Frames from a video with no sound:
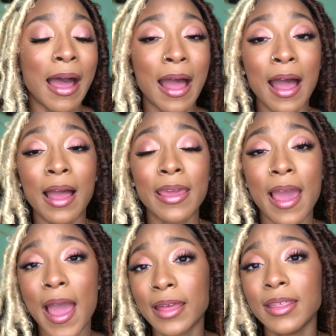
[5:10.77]
I
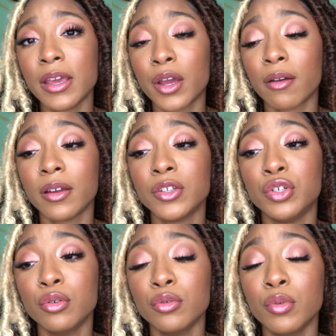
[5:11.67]
highly encourage
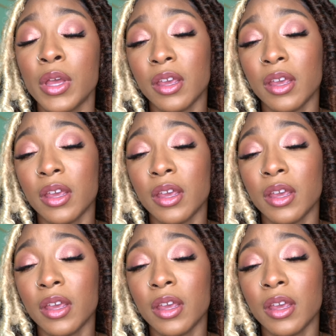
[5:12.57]
you